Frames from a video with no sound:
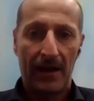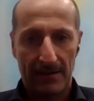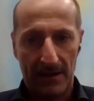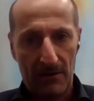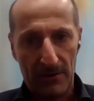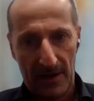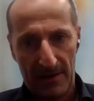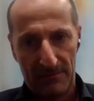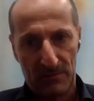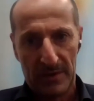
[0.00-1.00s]
and now you
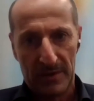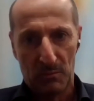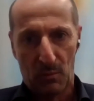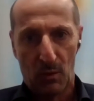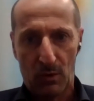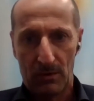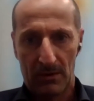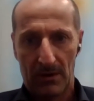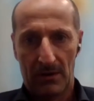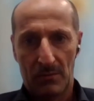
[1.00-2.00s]
have to be
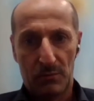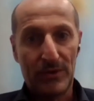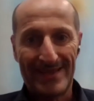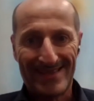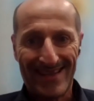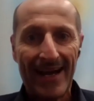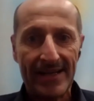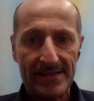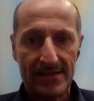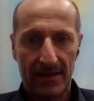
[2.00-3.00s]
more
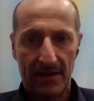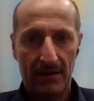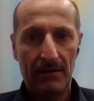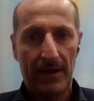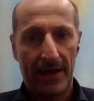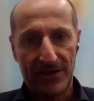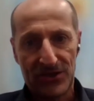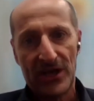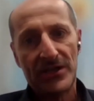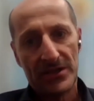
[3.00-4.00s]
precise there and
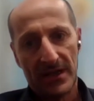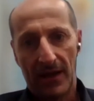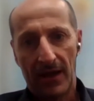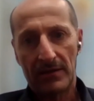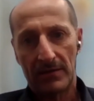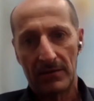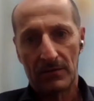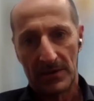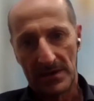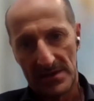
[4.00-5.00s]
change that
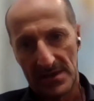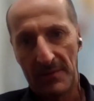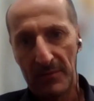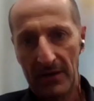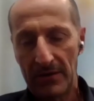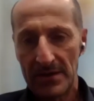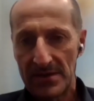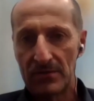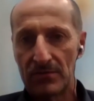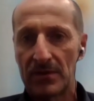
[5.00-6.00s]
attitude in some
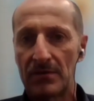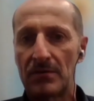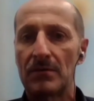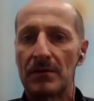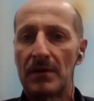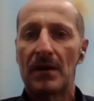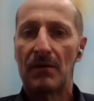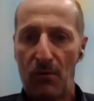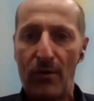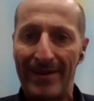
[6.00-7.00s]
areas in order to
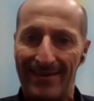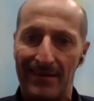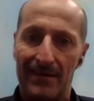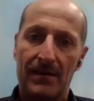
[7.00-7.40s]
avoid